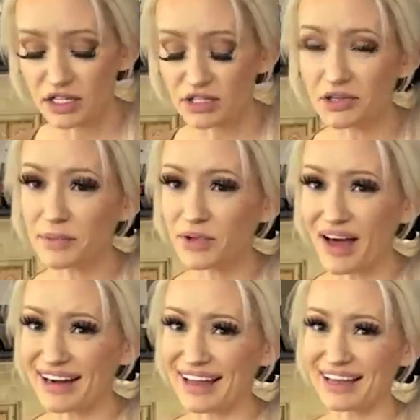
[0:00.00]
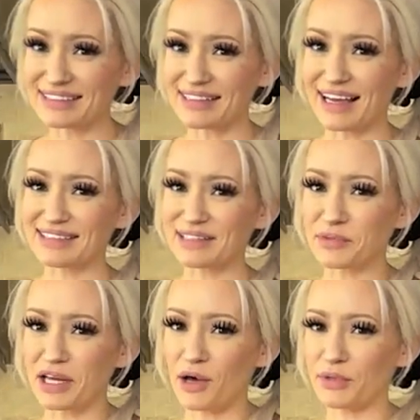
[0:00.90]
You know, I'm glad I had
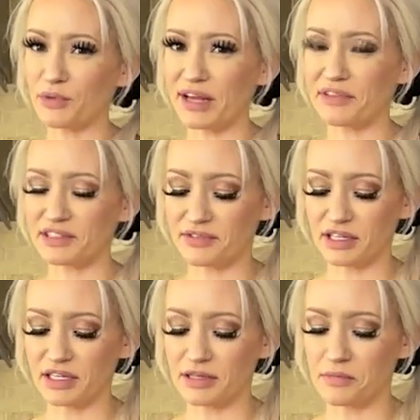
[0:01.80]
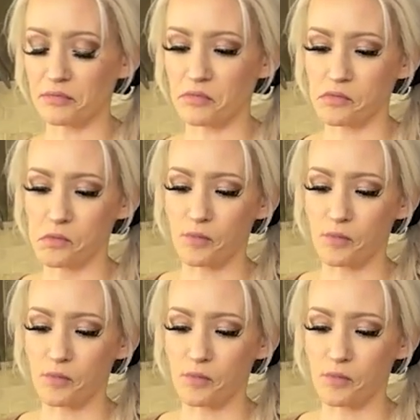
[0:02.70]
someone help me write this freaking